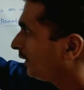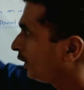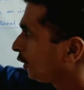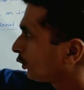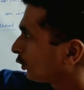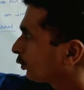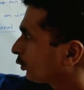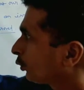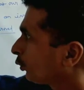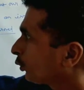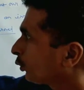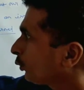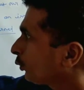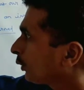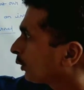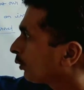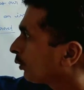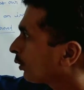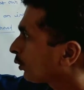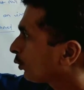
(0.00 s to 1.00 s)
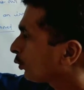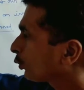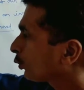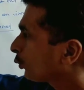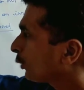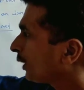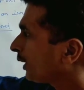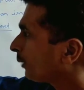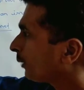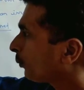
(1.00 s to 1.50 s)
so root 2 equal to
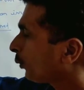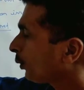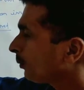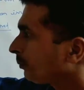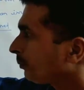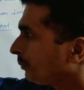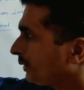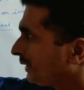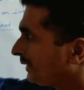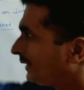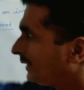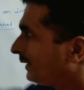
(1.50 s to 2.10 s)
2a upon b.